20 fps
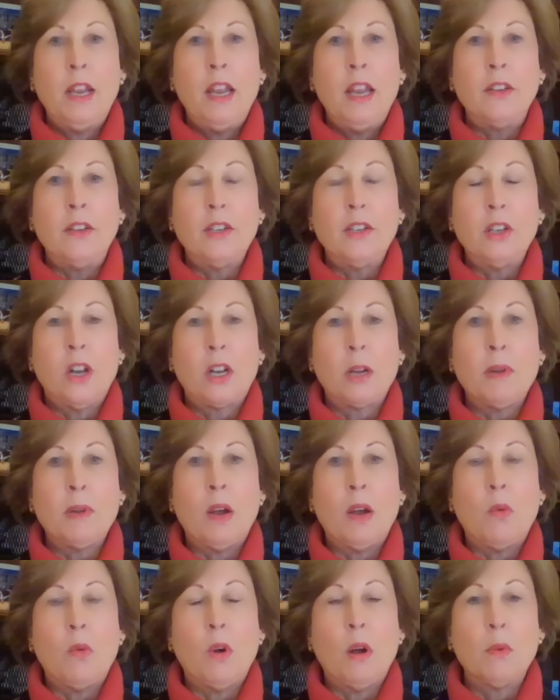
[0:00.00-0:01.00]
and talk
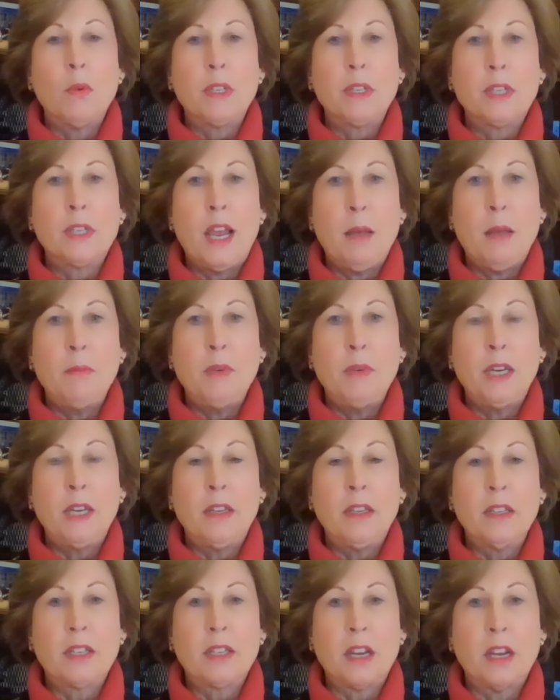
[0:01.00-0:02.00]
about what was happening in
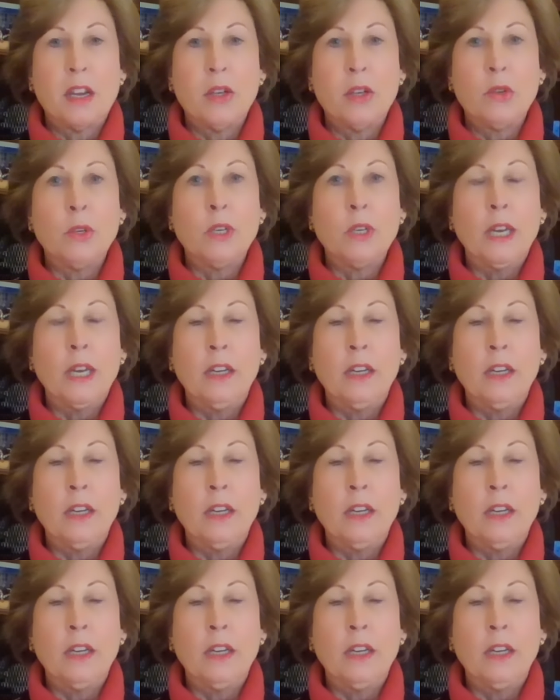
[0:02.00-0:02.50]
this country